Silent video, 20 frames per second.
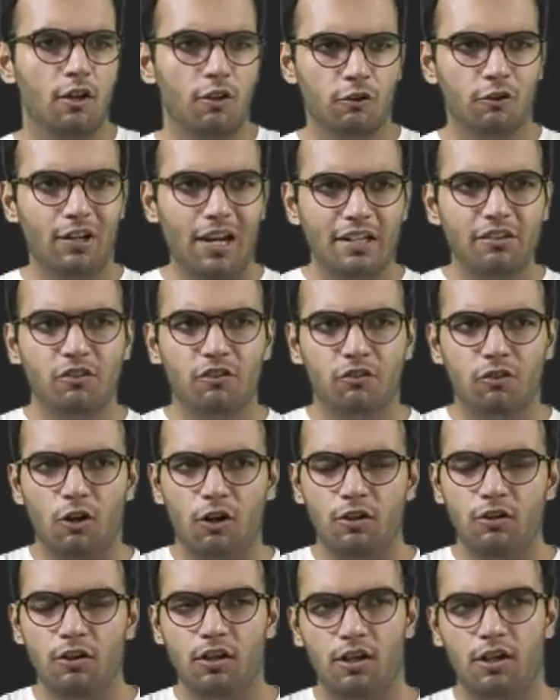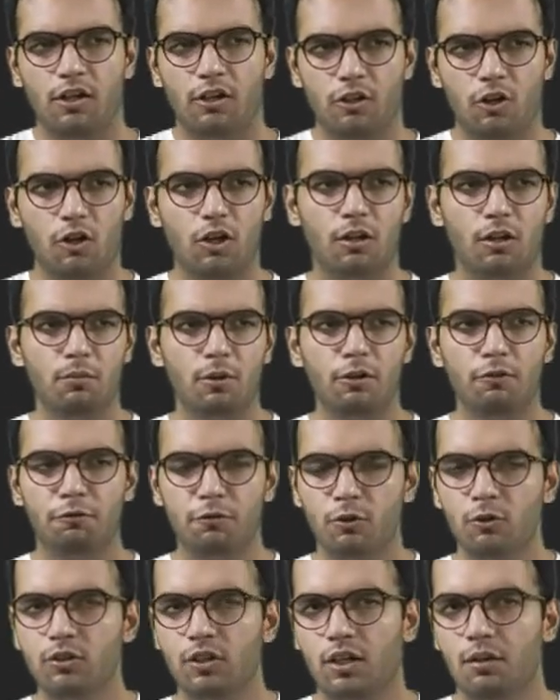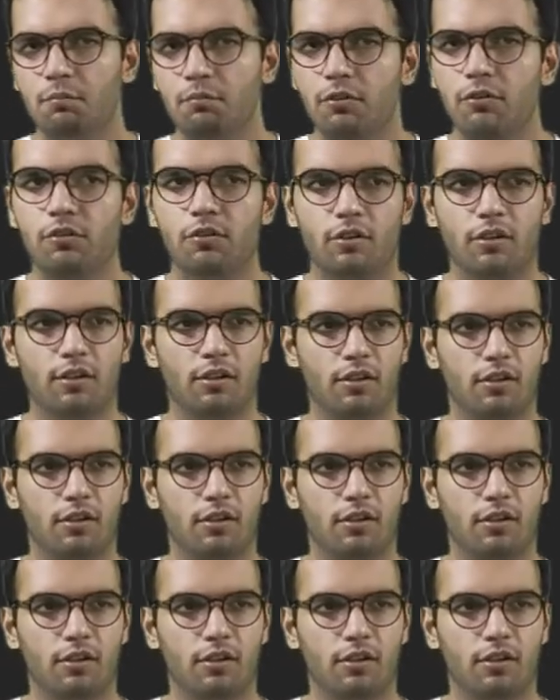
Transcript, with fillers: So let's talk, talk about few terms.